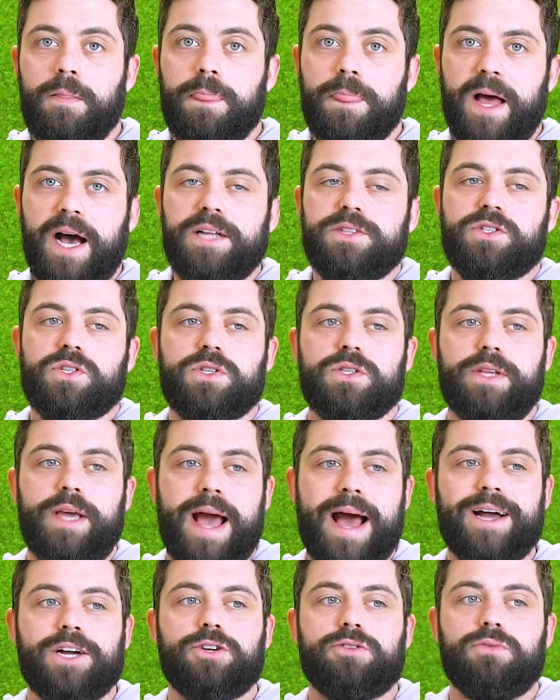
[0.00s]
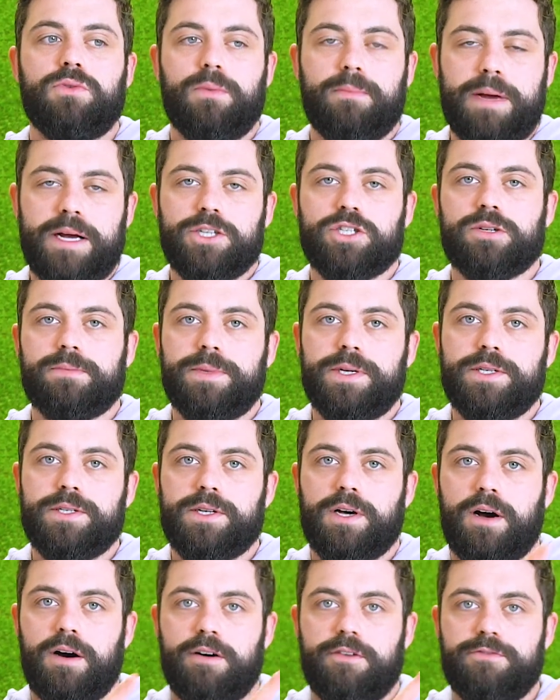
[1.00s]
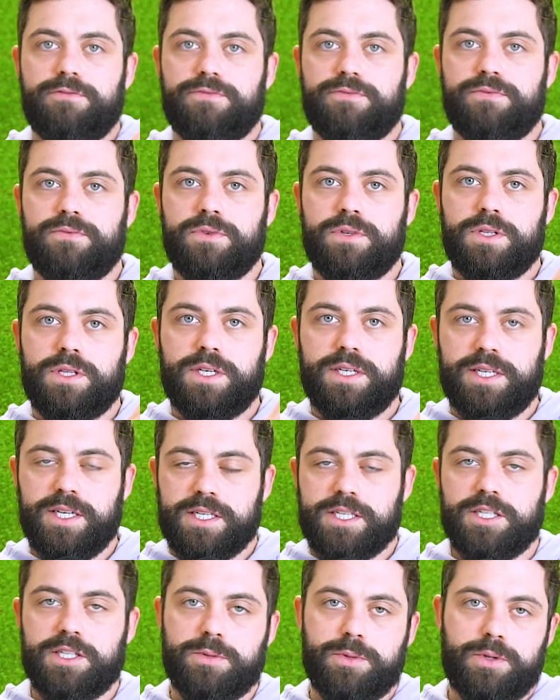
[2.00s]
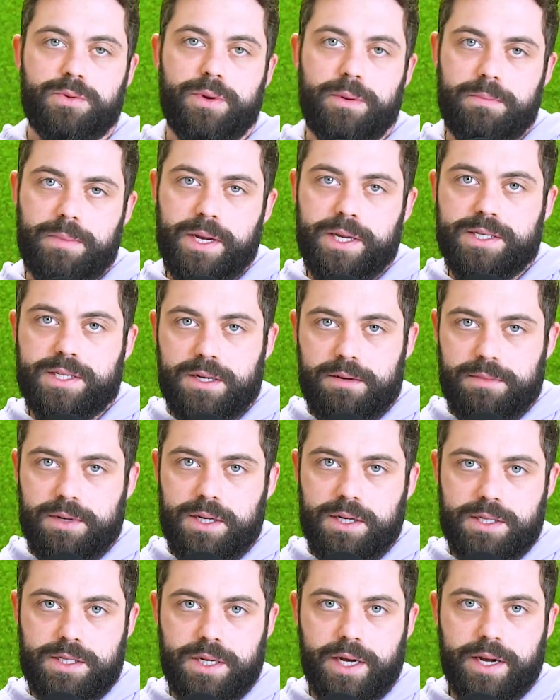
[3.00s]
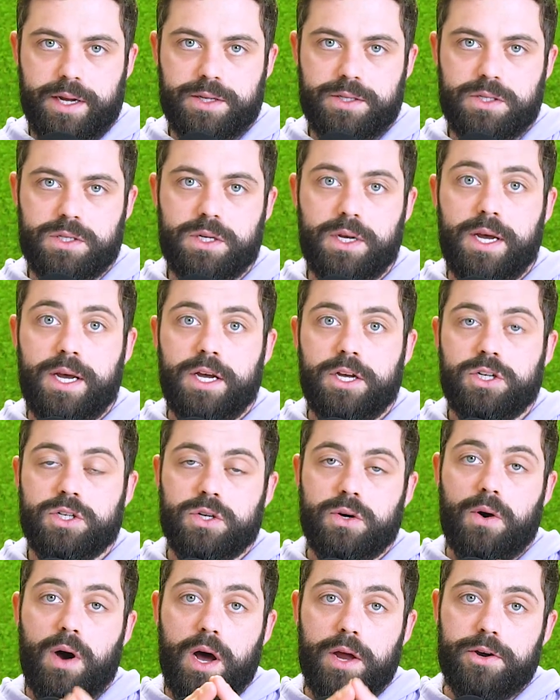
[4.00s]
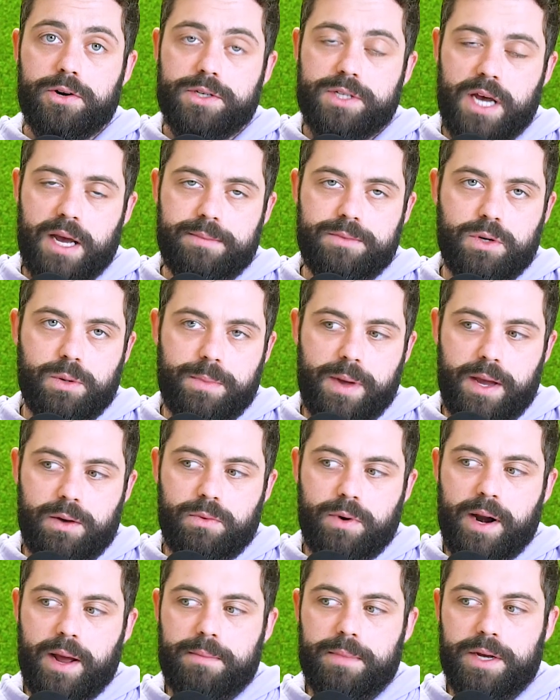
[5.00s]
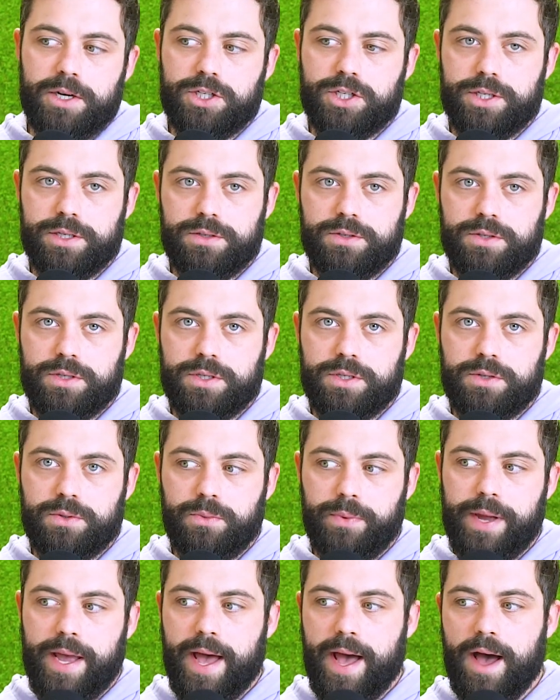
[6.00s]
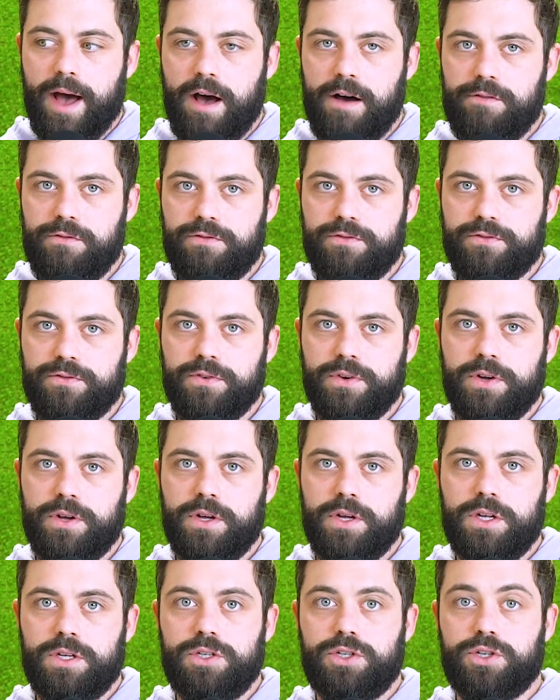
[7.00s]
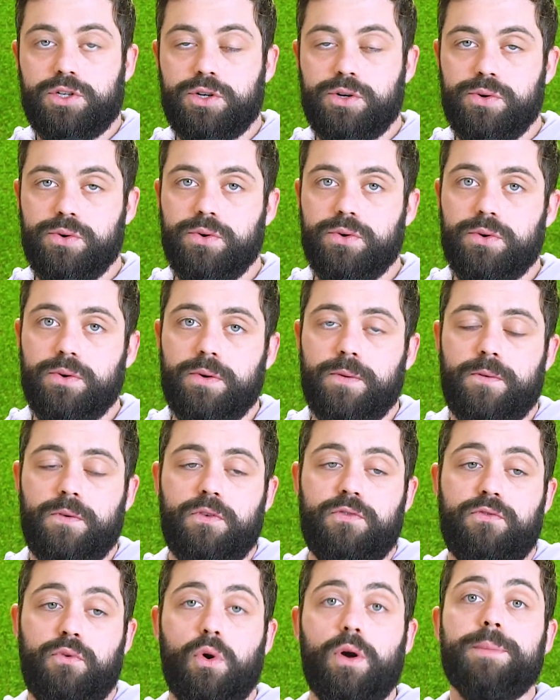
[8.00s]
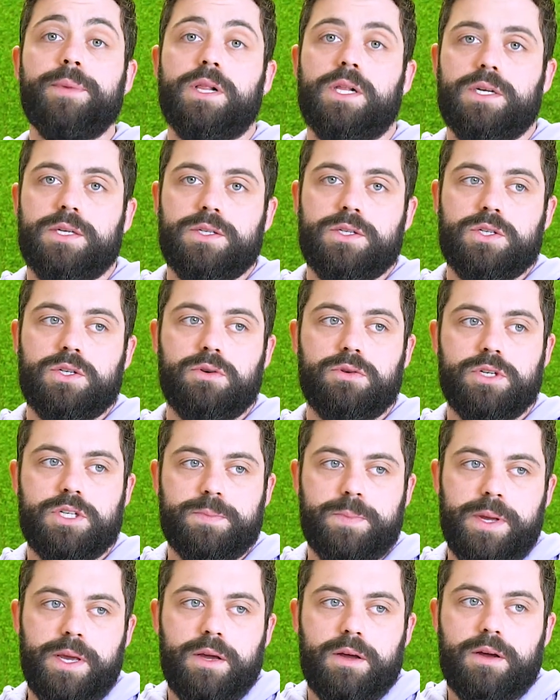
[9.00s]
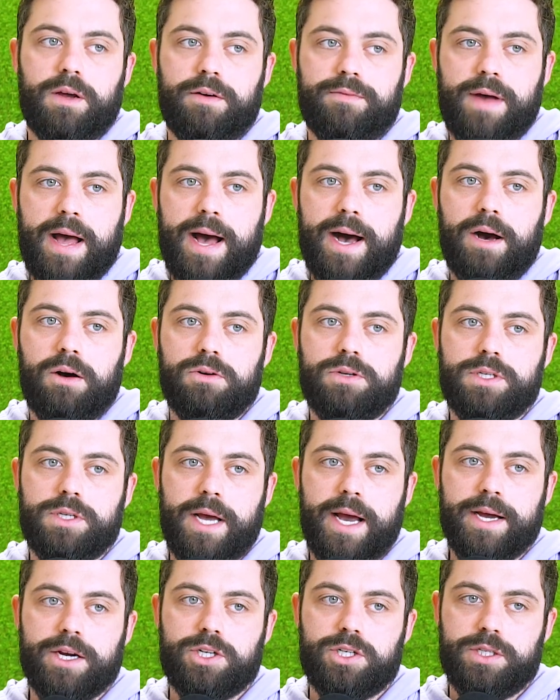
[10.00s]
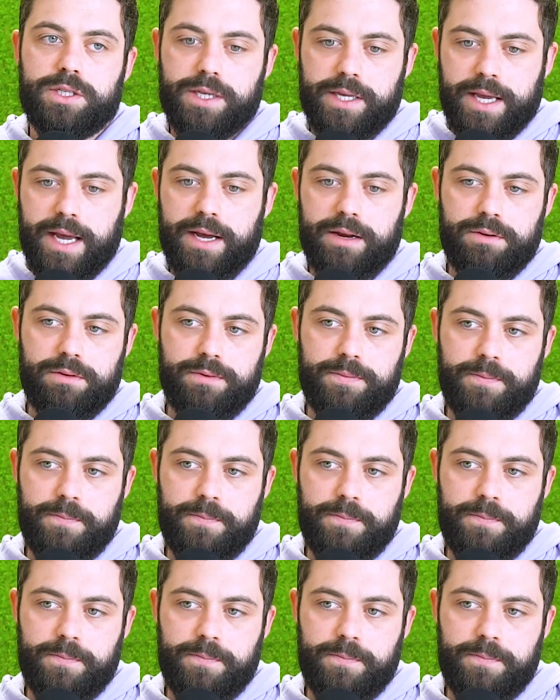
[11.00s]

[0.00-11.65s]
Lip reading: that's the actual measurement of the distance between beats in milliseconds. So under time domain, what I mentioned, we have two formulas, so to speak, of how to actually get